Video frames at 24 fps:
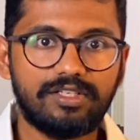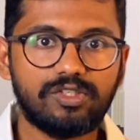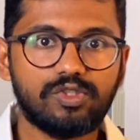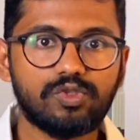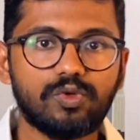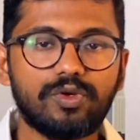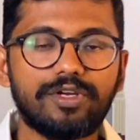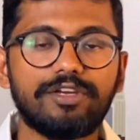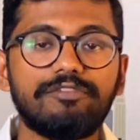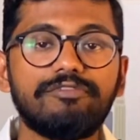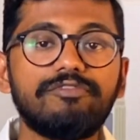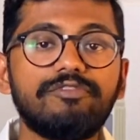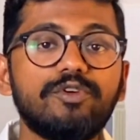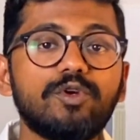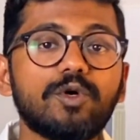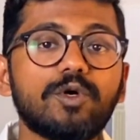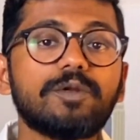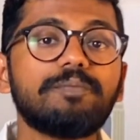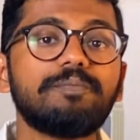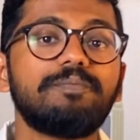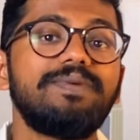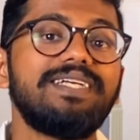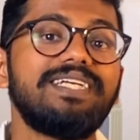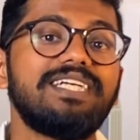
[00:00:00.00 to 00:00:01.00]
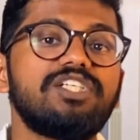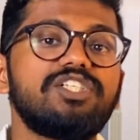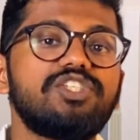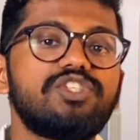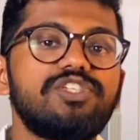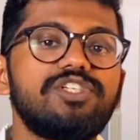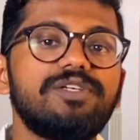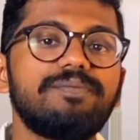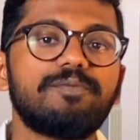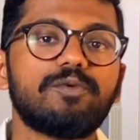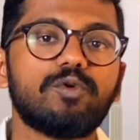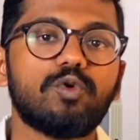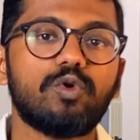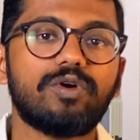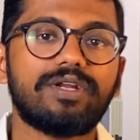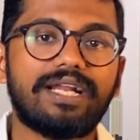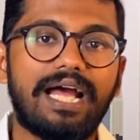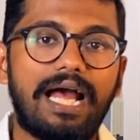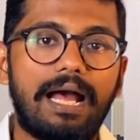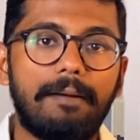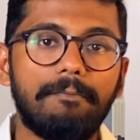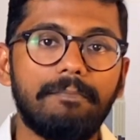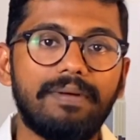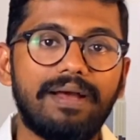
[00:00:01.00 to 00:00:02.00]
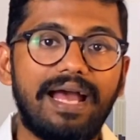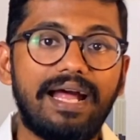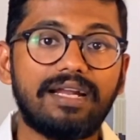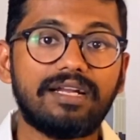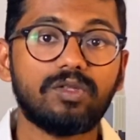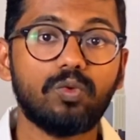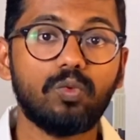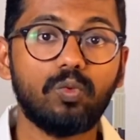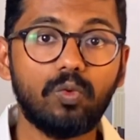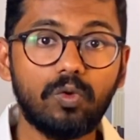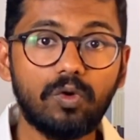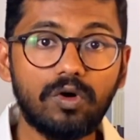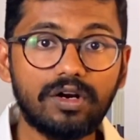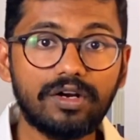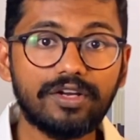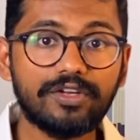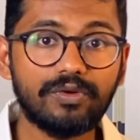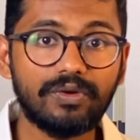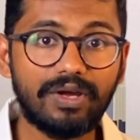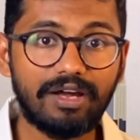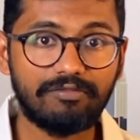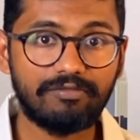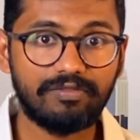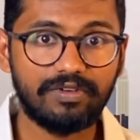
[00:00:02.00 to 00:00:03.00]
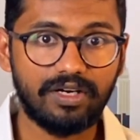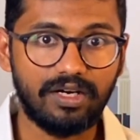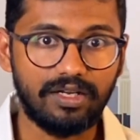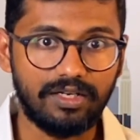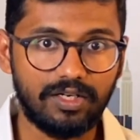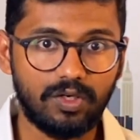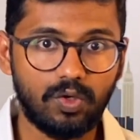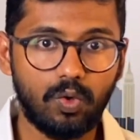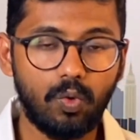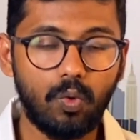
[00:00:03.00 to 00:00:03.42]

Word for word: So if your PhD program and the work you have done